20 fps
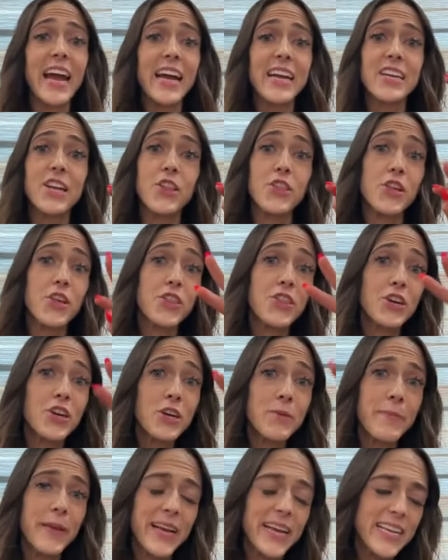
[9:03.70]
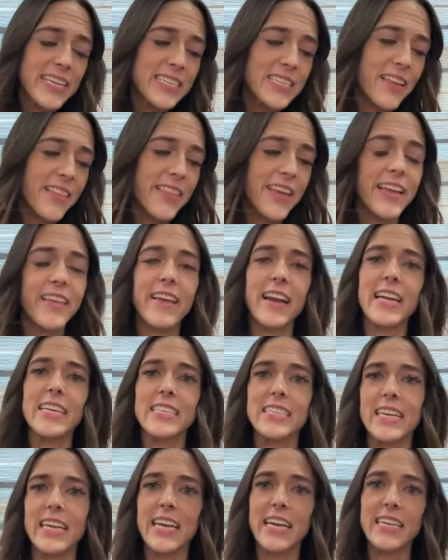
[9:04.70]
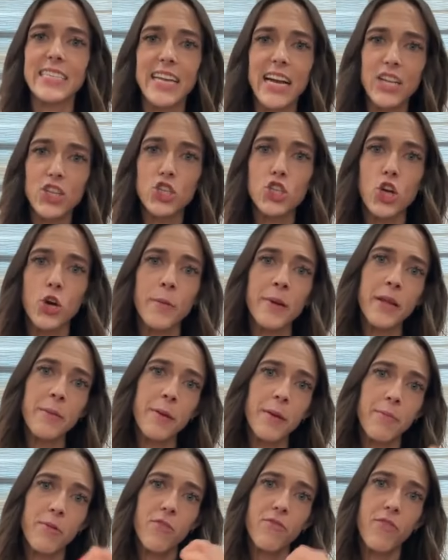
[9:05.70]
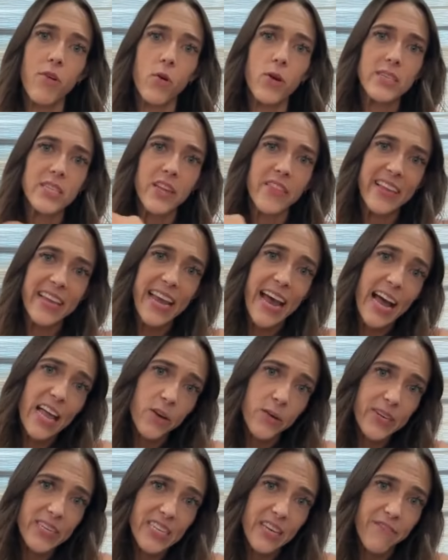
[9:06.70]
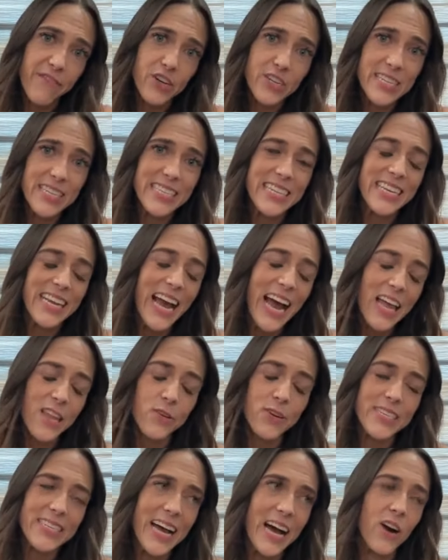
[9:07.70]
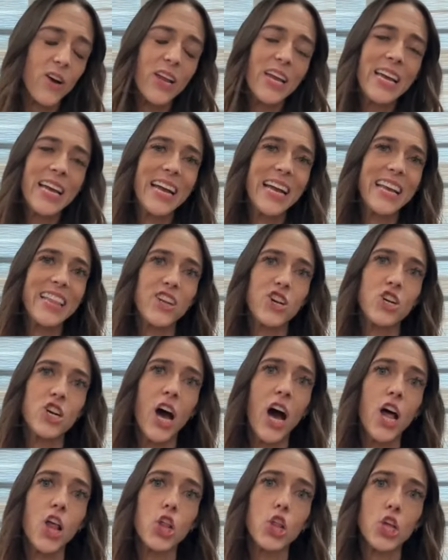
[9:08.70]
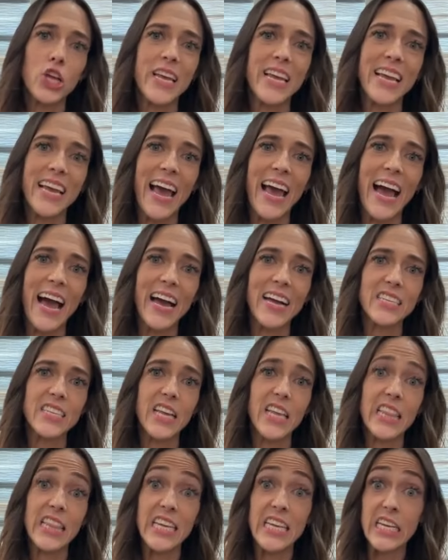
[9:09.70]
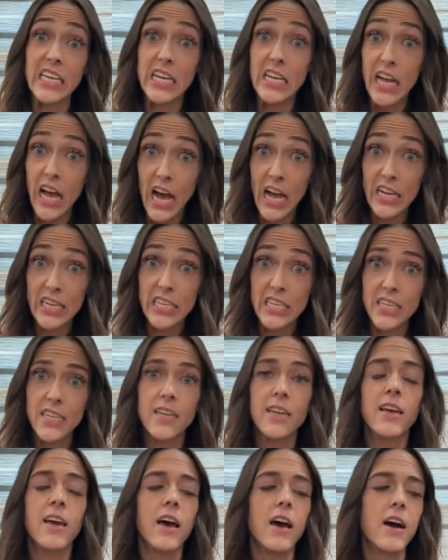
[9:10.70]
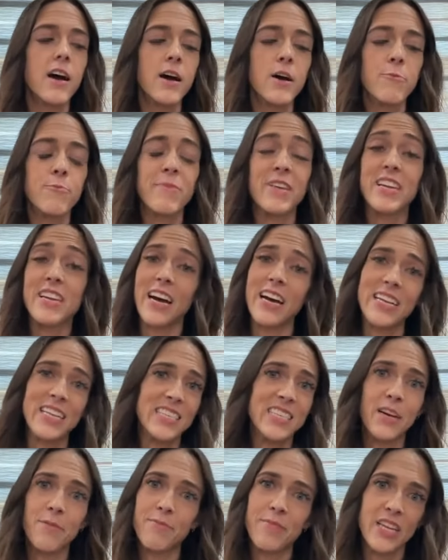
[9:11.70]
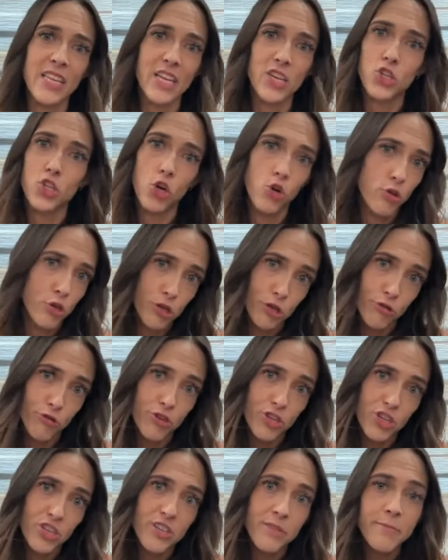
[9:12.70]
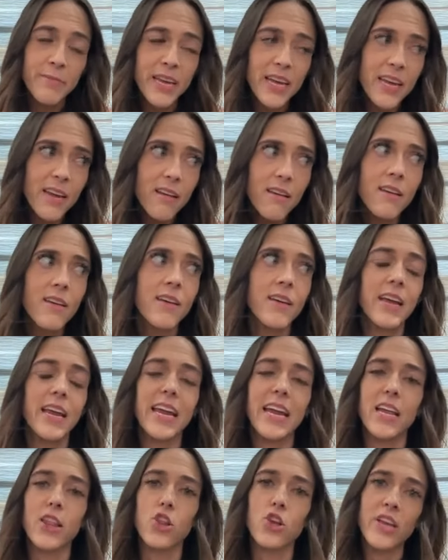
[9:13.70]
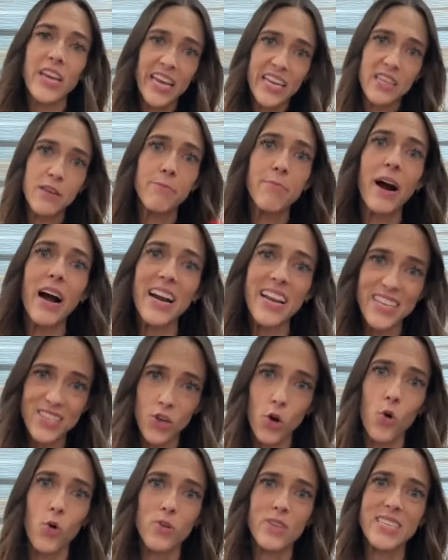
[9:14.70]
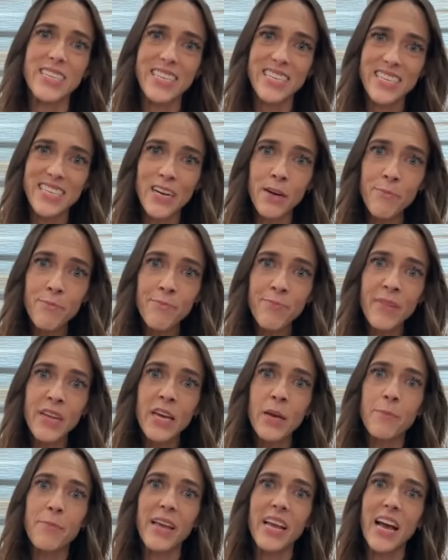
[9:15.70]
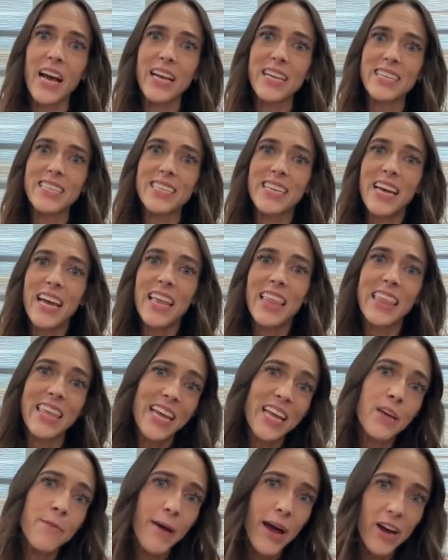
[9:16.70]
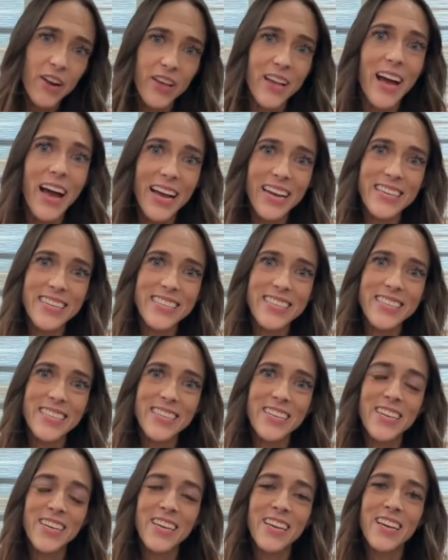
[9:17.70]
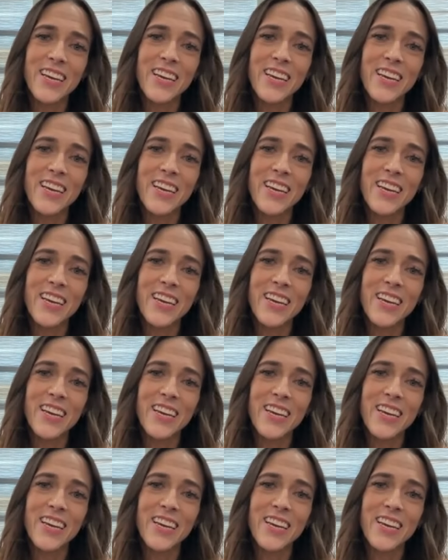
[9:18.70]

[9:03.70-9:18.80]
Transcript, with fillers: And the third biggest thing that I see is that so many people focus on the calories in versus the calories out, and they're not looking at the gut. Um, the gut is something that's so huge to me, and looking at the body as a whole system, because think about it, guys.